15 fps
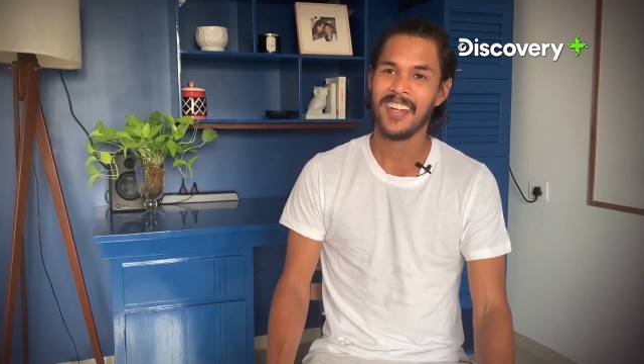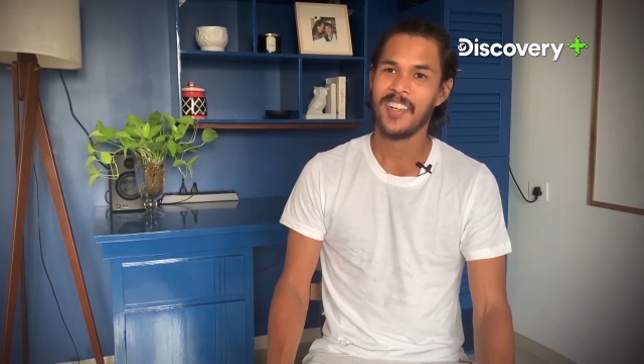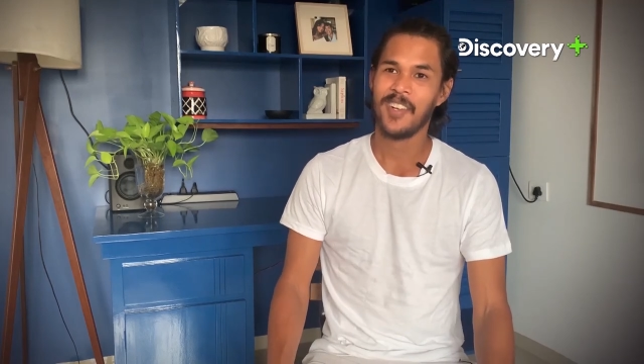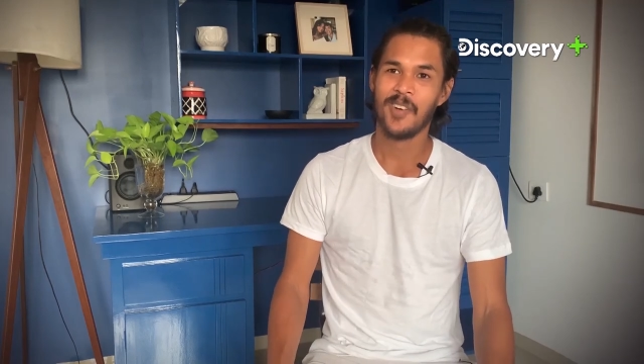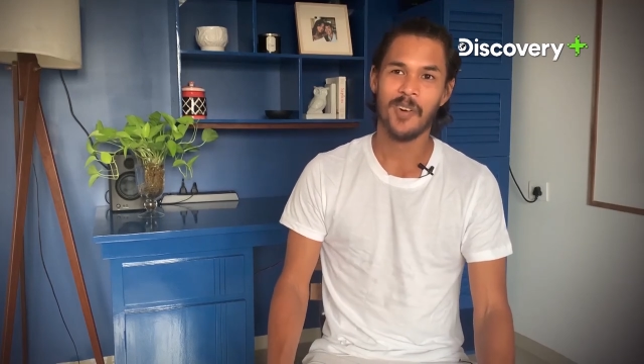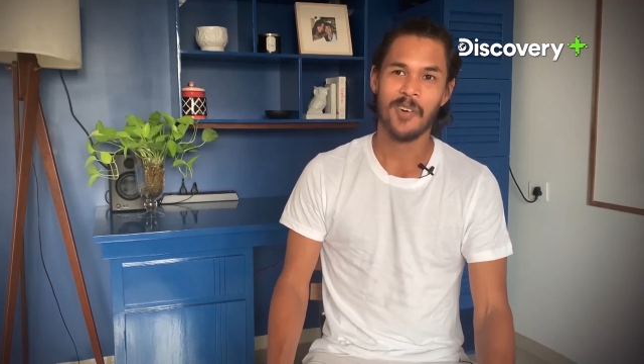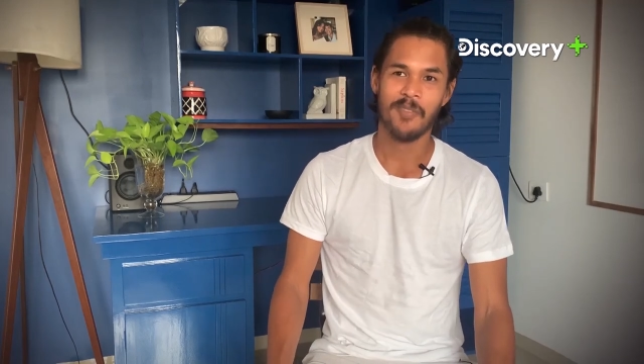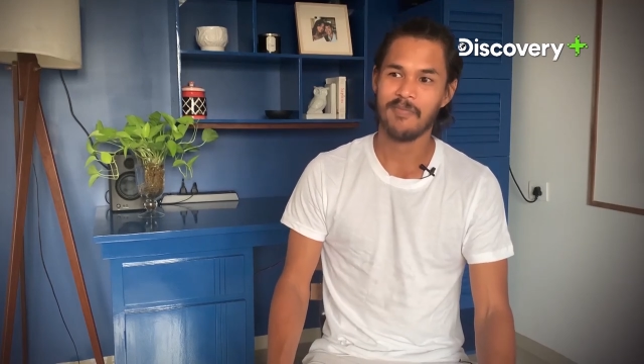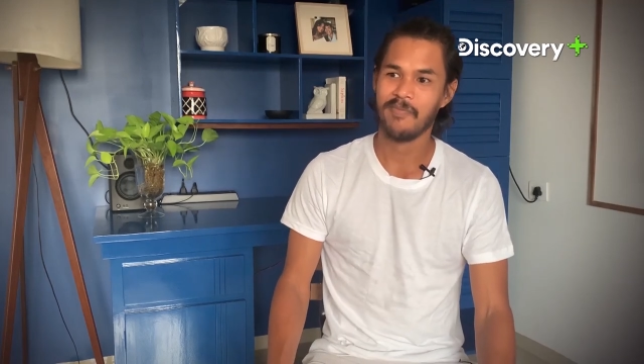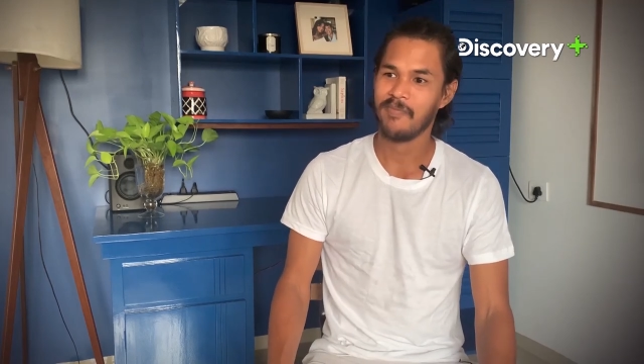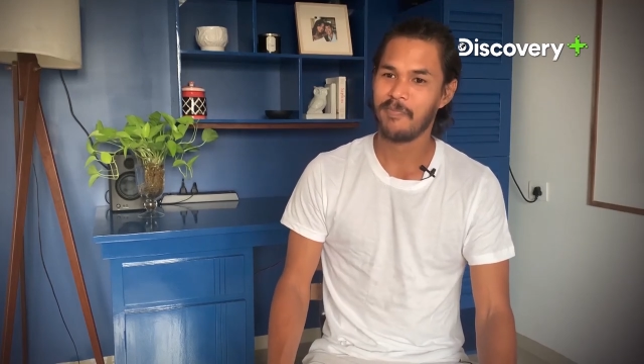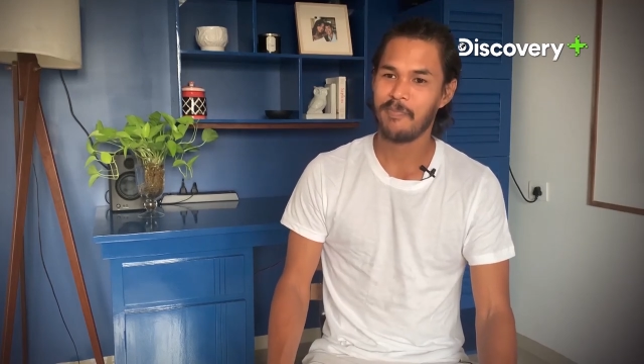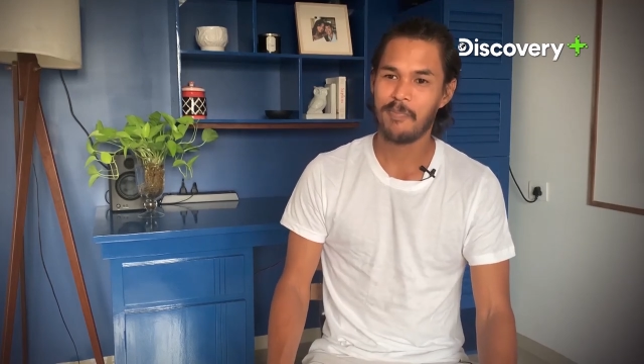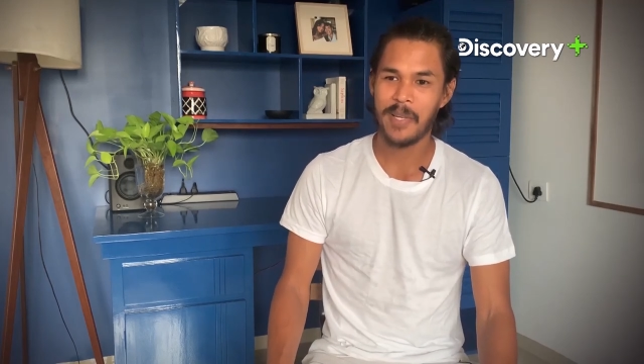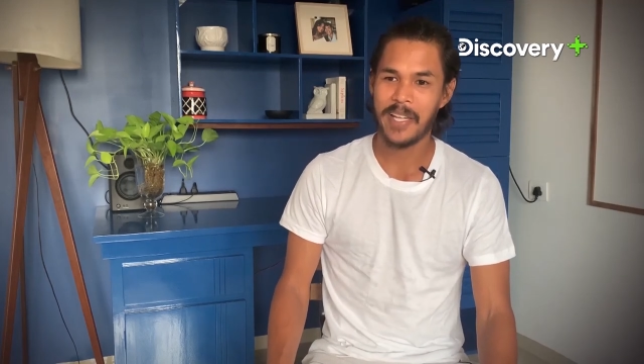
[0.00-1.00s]
you know
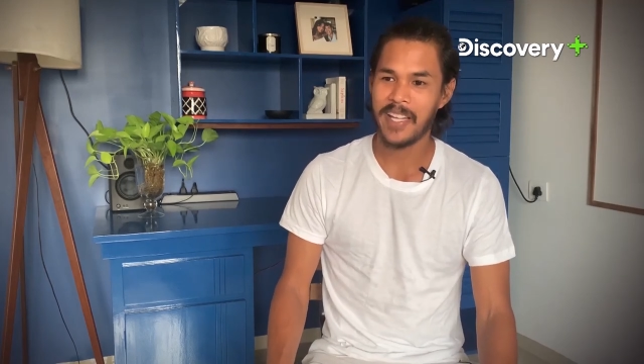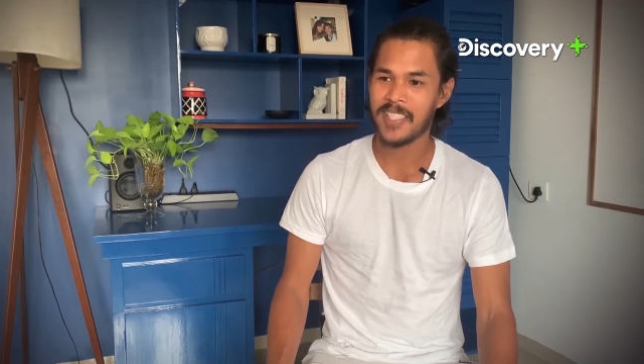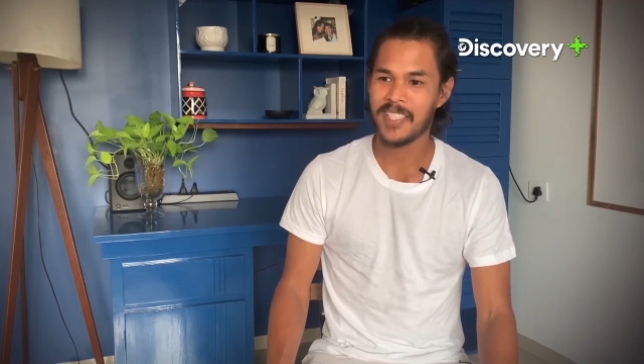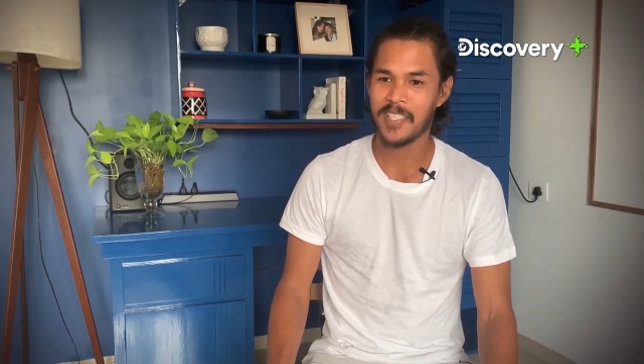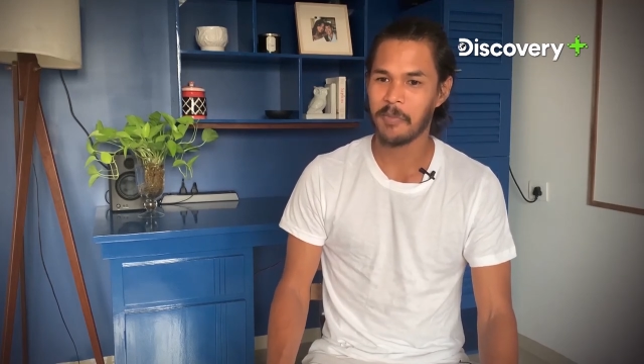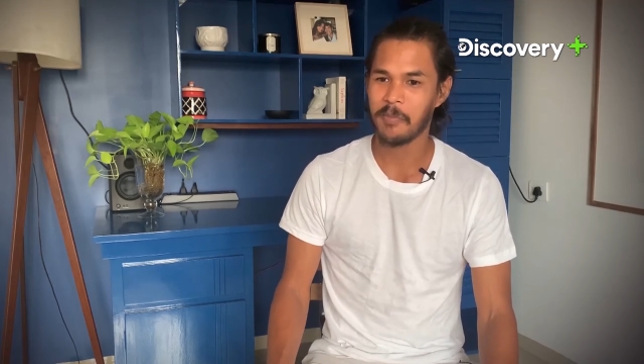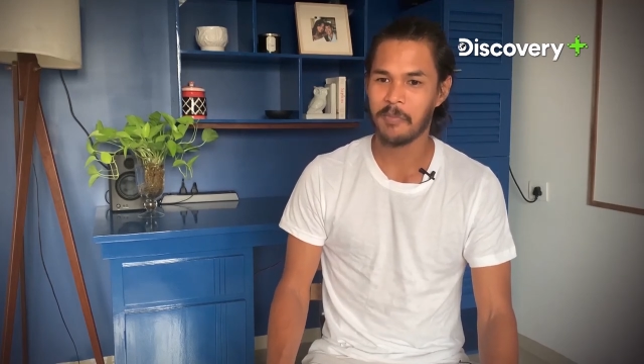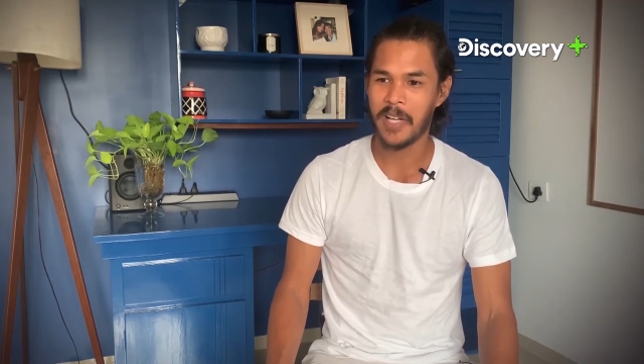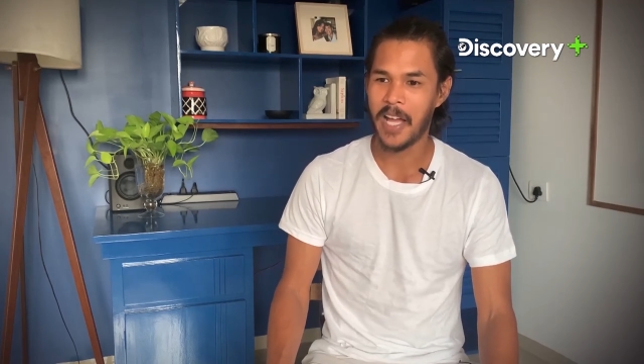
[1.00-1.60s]
played some